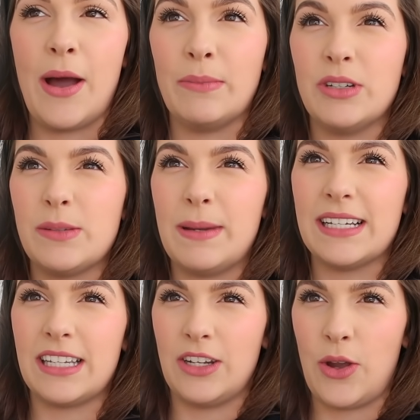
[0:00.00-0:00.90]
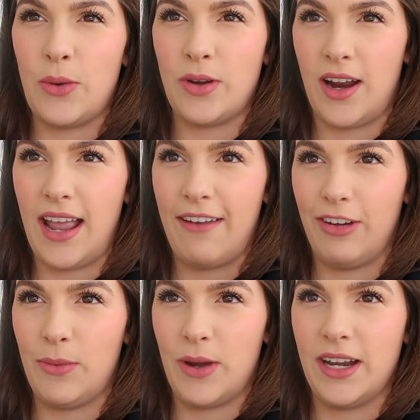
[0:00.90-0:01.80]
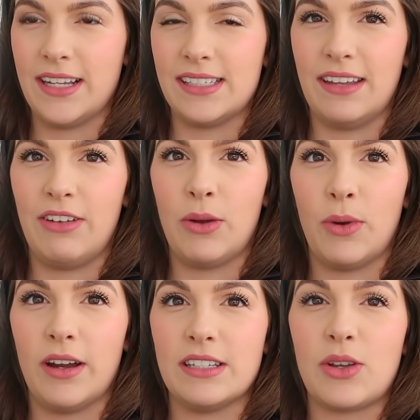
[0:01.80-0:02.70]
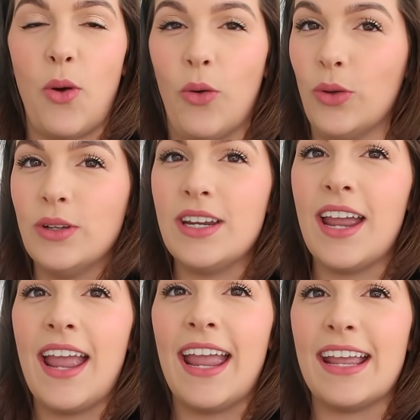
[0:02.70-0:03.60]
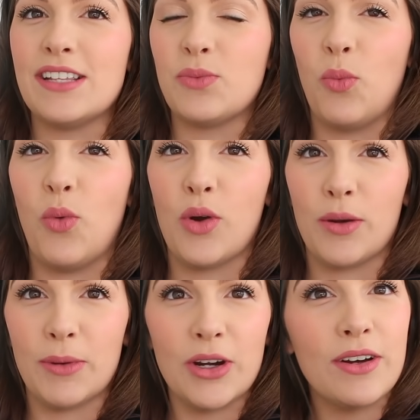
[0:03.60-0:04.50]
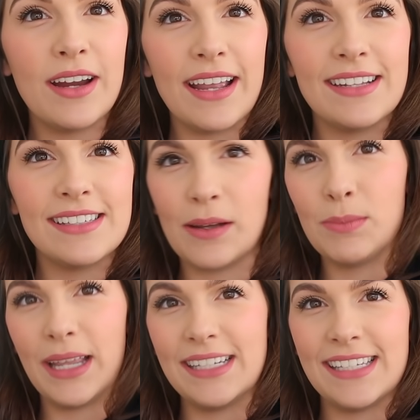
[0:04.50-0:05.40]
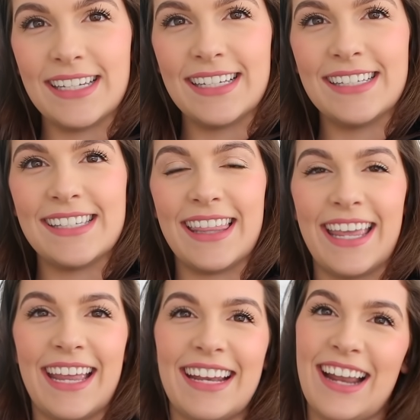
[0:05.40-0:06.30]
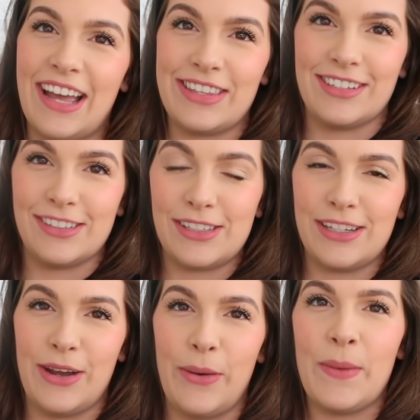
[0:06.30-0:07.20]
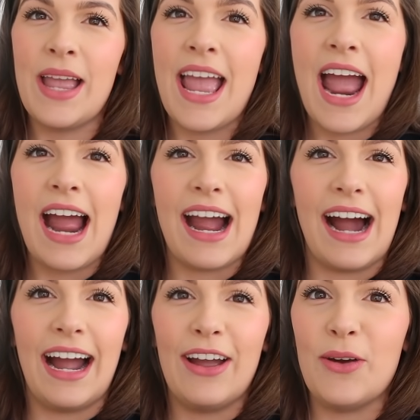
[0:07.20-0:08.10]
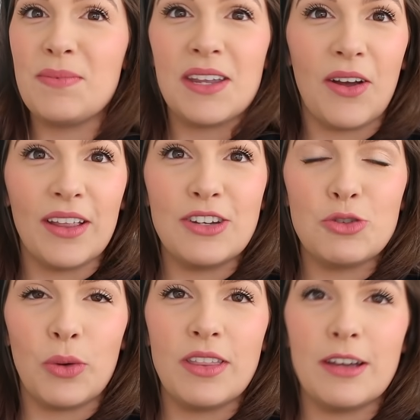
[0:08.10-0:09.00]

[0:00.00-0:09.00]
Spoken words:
just because I know not everyone is living where it's cold. It's warmer in some places than others. So I hope that y'all enjoy